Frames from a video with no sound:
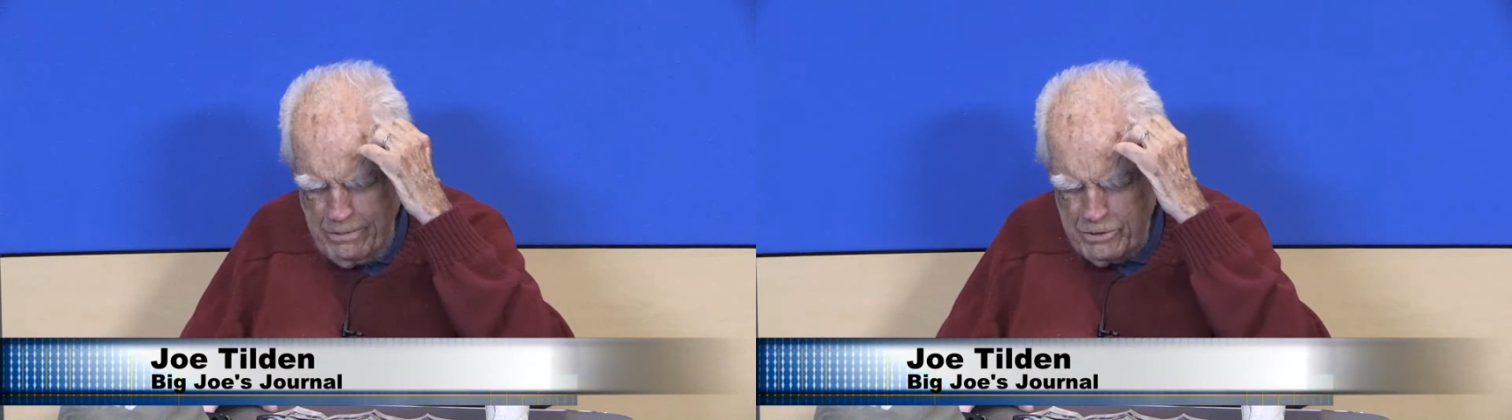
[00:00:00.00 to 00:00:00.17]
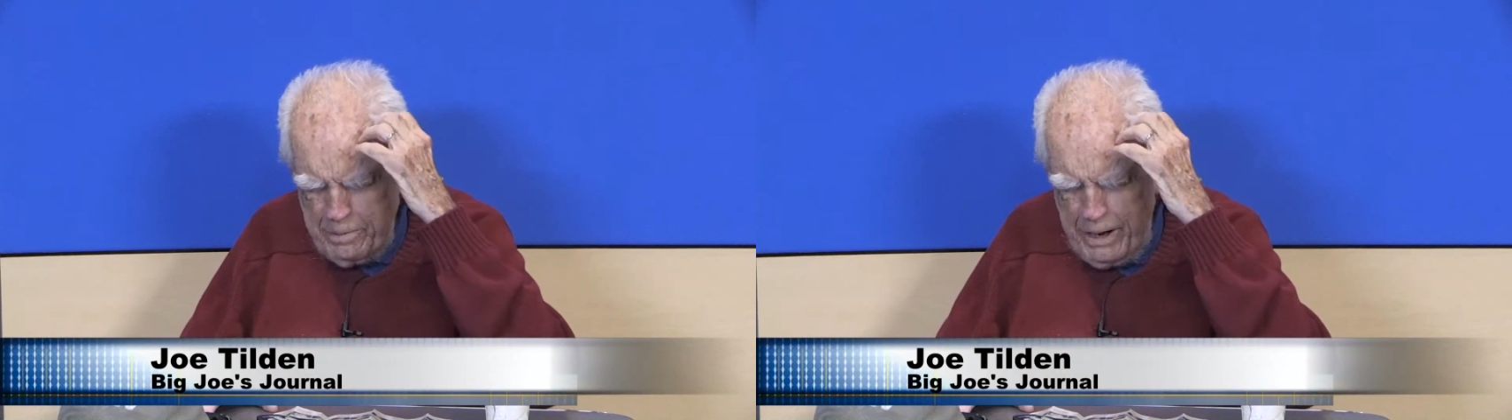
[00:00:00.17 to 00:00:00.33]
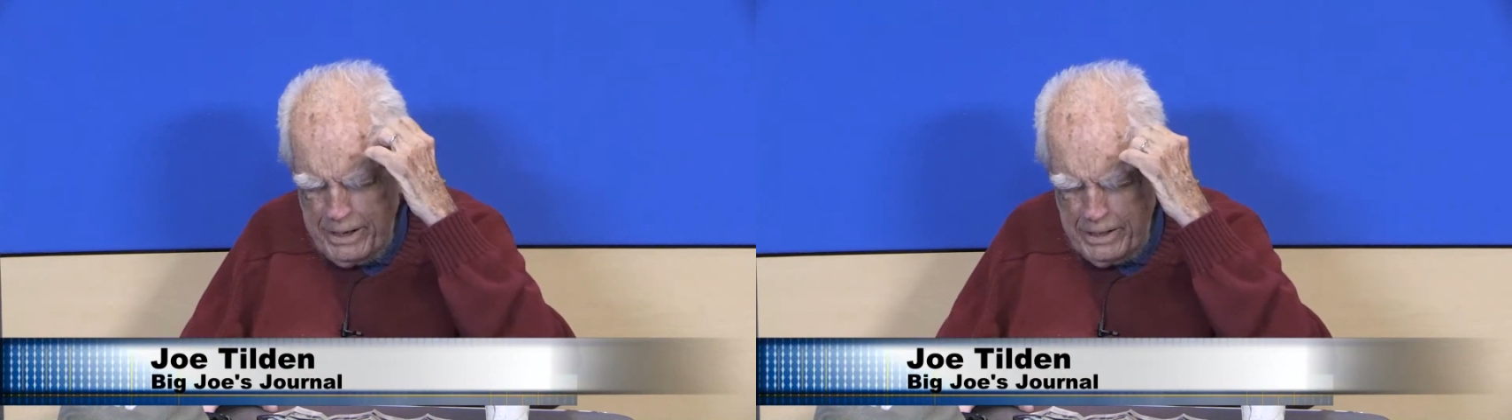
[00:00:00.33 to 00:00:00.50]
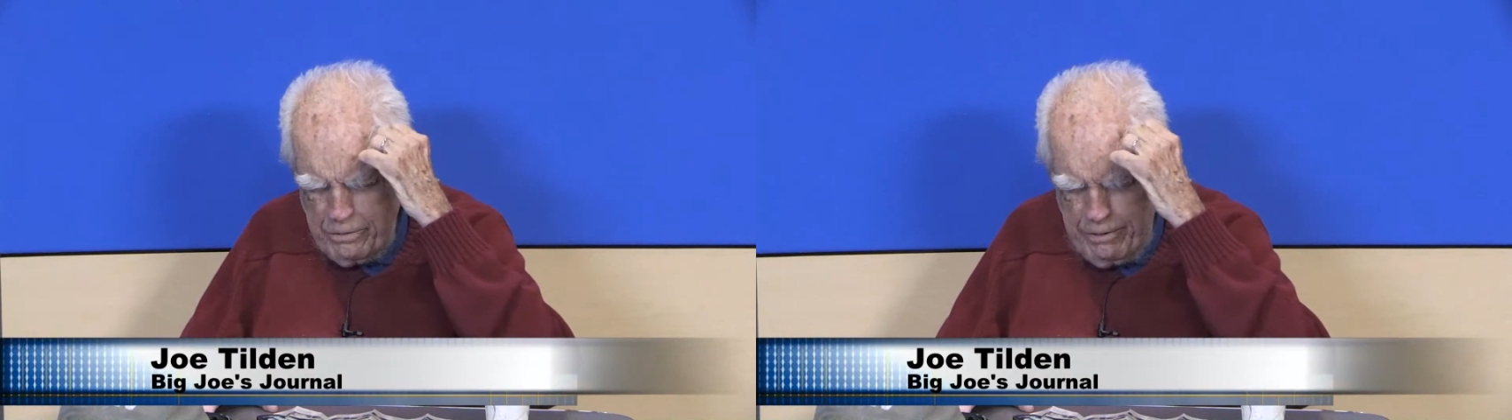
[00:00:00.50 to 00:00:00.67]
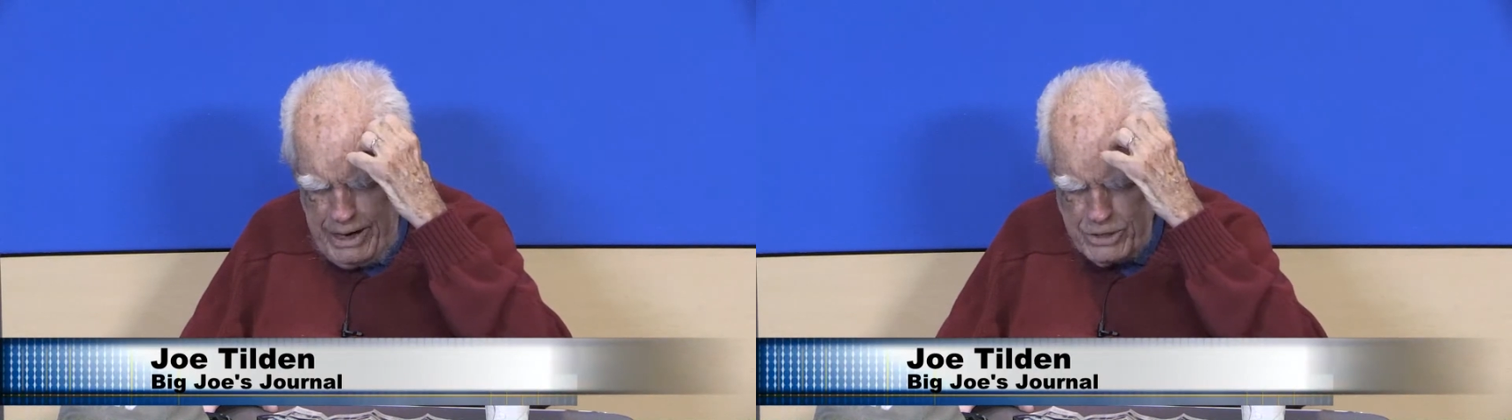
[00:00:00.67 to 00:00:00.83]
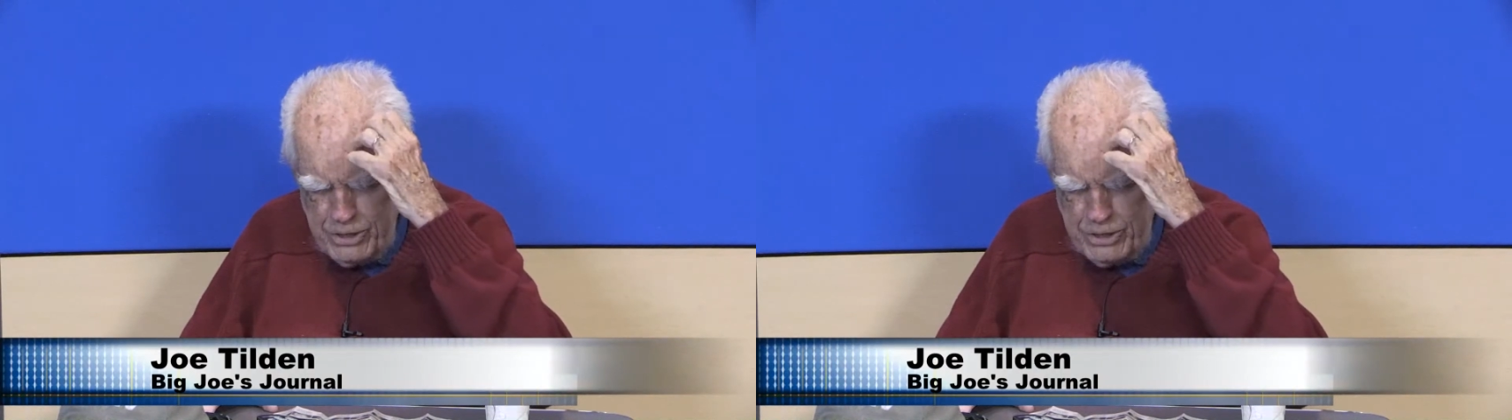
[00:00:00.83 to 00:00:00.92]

it was probably the crash